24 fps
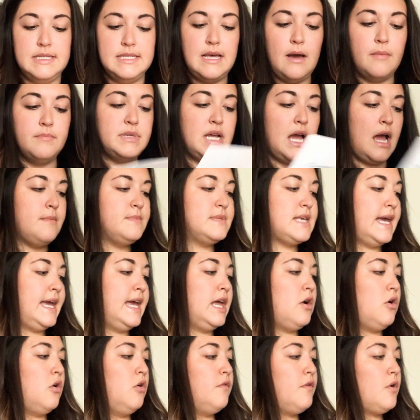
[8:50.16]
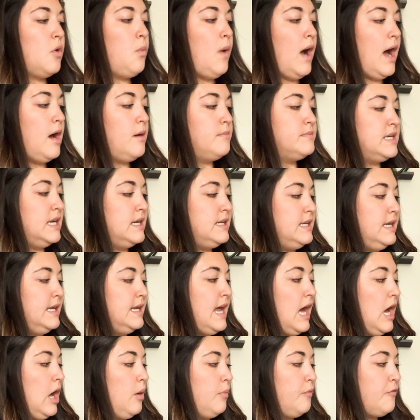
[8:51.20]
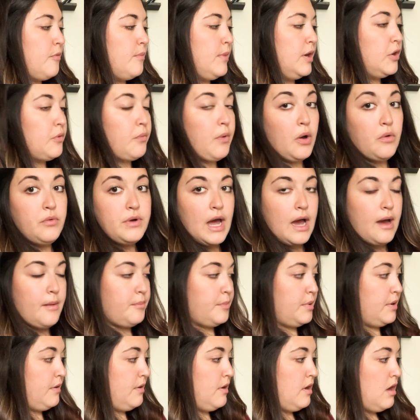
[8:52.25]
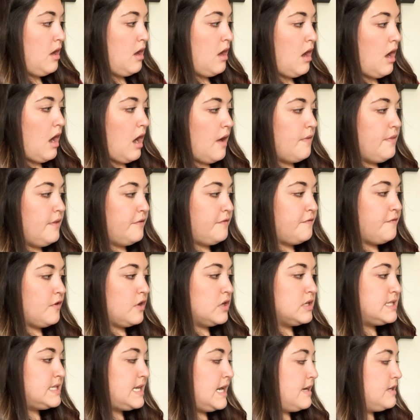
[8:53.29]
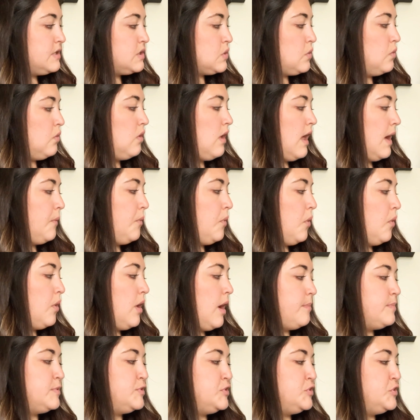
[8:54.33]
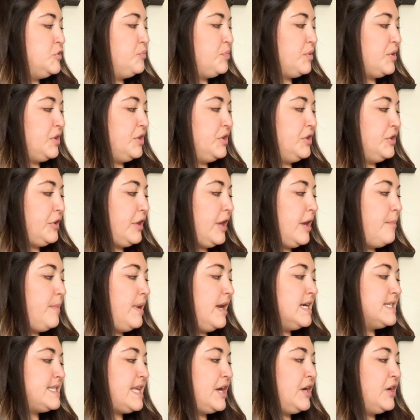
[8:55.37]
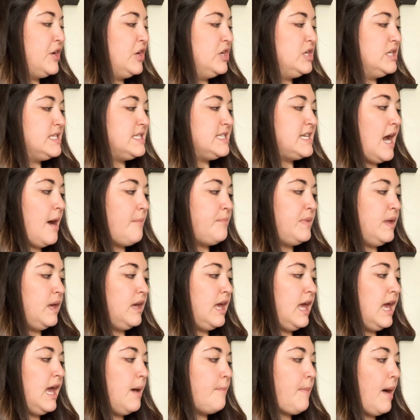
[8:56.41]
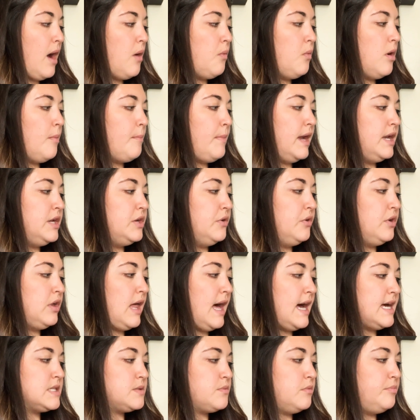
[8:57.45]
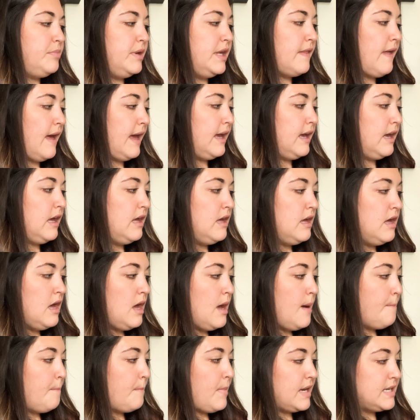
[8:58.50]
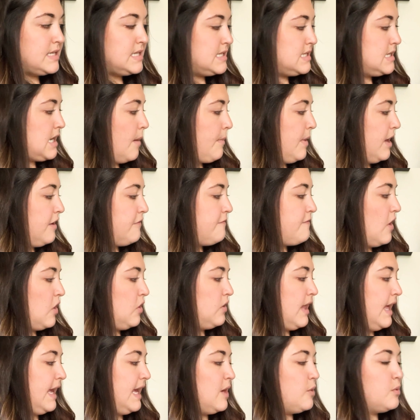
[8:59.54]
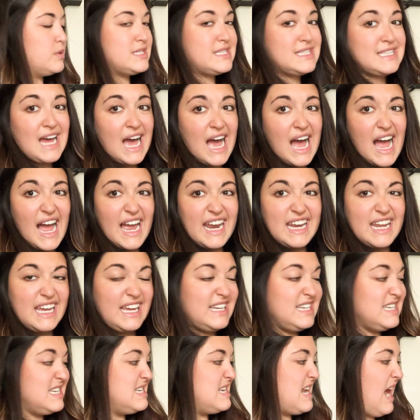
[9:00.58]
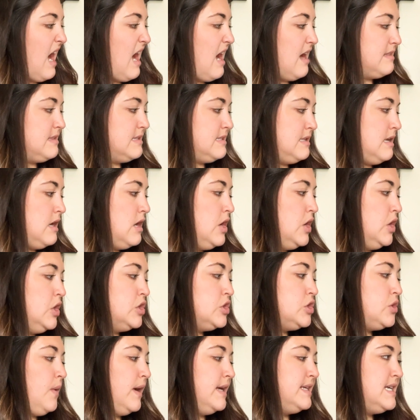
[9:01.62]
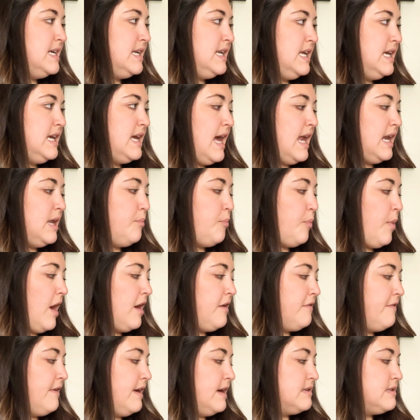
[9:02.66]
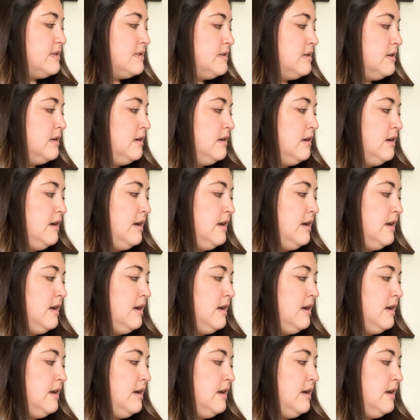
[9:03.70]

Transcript: Sometimes I get overwhelmed and need help from a grown-up. On the first day of school, I woke up super early because I couldn't stop thinking about what my new class would be like. My stomach felt like it was tied in knots, so I didn't eat any breakfast.